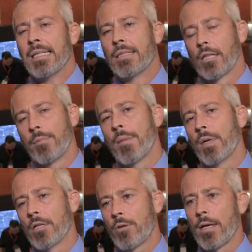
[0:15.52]
The
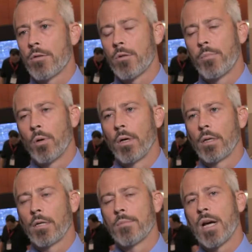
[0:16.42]
Commitment of Traders
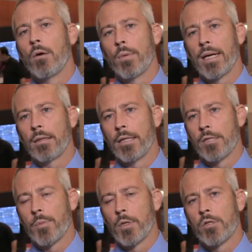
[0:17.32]
report comes out weekly.
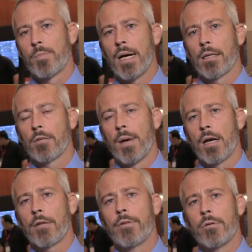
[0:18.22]
It's produced by the
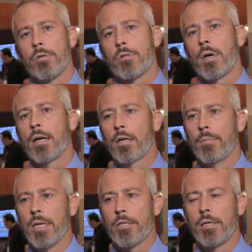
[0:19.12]
Commodity Futures Trading
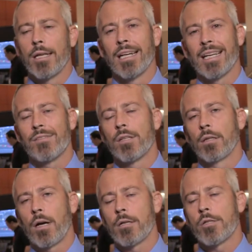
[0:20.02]
Commission, and it gives the
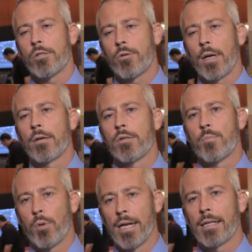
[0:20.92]
largest traders
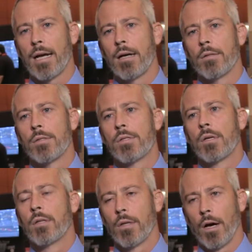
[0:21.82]
breakdowns
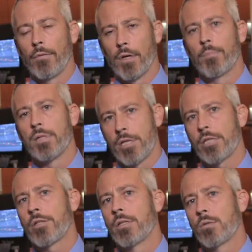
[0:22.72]
of their
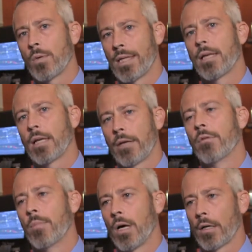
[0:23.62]
positions within a
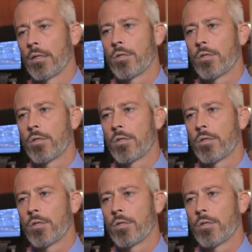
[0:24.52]
given market.